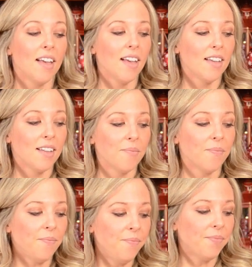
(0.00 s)
And
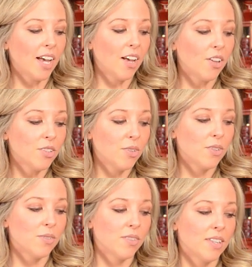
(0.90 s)
I also
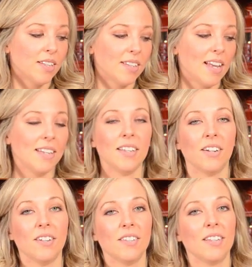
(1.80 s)
used this AC
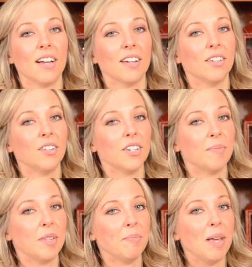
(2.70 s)
cardstock
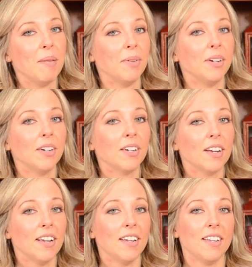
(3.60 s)
Christmas paper,
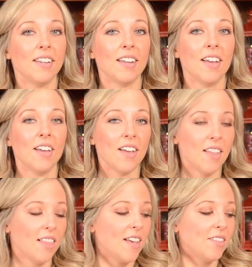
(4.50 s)
and
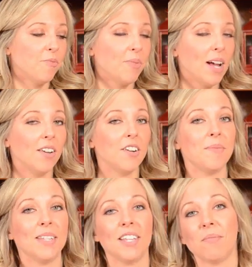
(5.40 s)
as you've probably heard
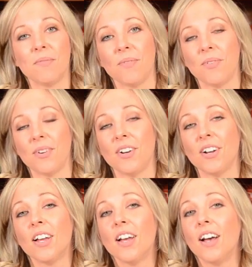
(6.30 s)
me say before,
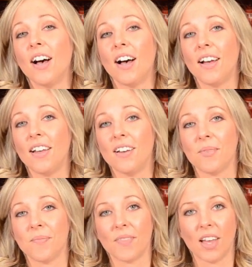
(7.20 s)

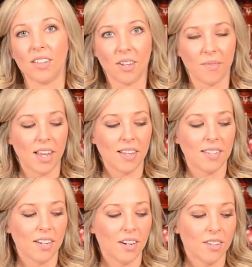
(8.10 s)
I love the
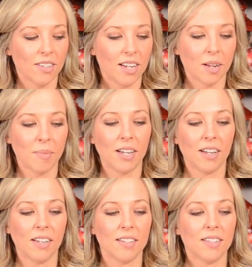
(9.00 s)
AC cardstock
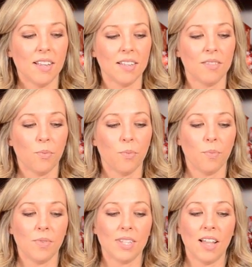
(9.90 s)
because it's
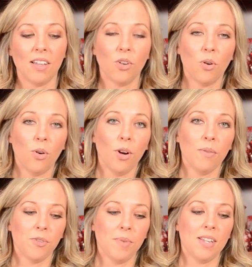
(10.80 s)
solid core,
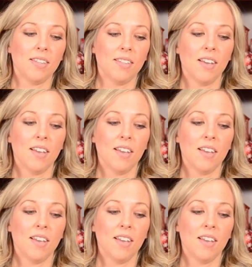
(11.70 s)
which means